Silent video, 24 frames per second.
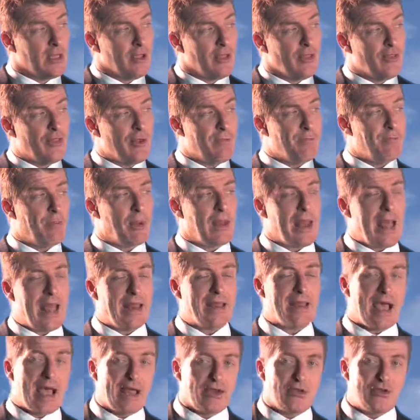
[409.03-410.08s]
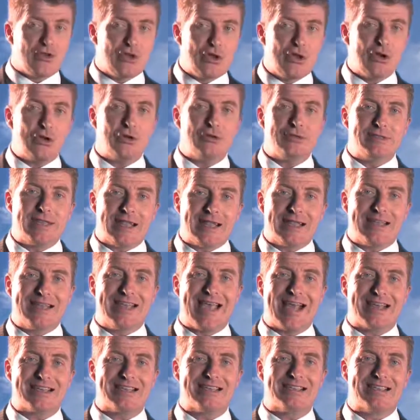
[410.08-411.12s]
The plant had no
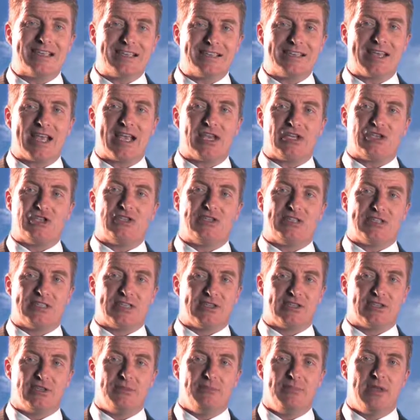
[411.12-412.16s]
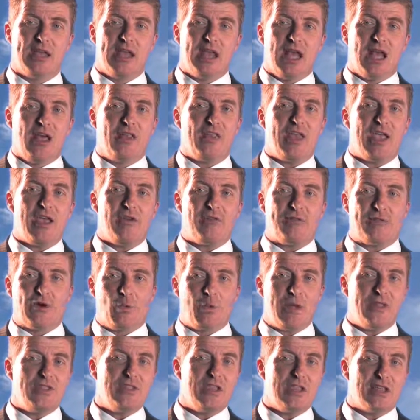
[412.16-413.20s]
gas detection system, and therefore
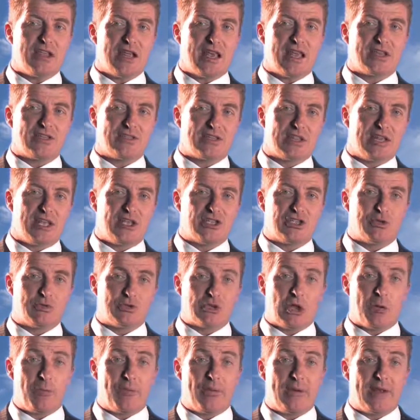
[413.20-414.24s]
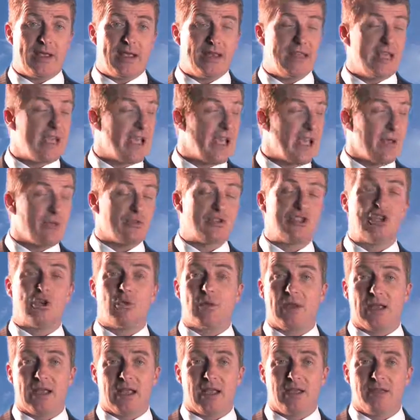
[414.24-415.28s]
when the isolation was operated, it was too
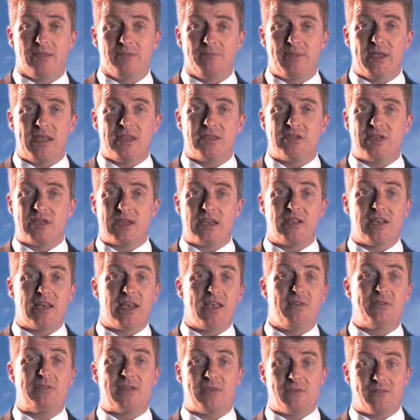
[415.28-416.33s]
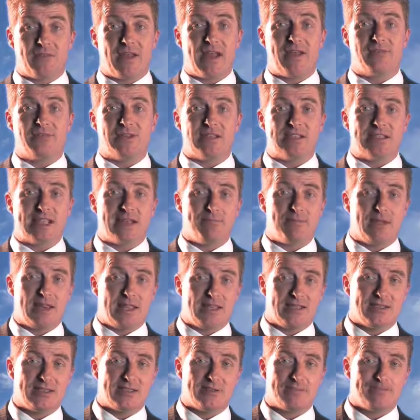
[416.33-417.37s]
late. Basically, they left it 5 to 10
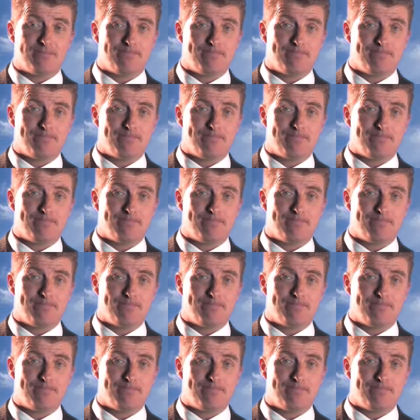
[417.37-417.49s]
minutes.